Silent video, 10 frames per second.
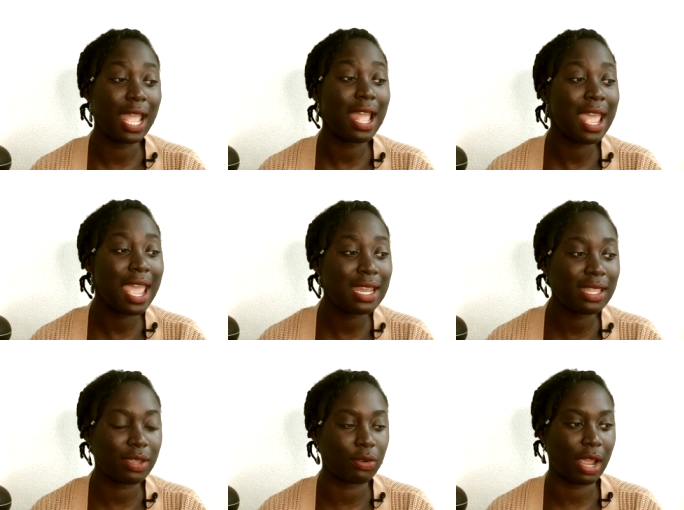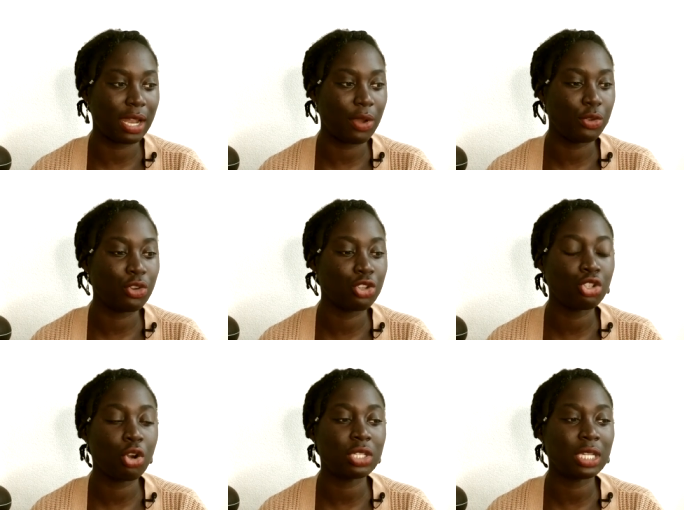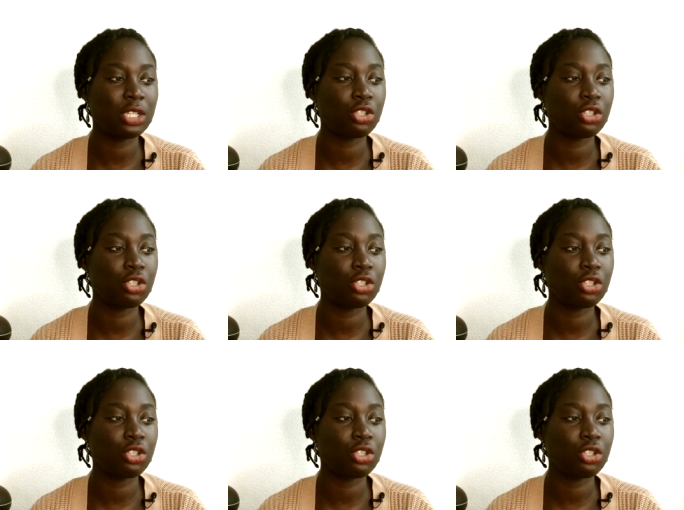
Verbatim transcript: Anything right now. You're totally,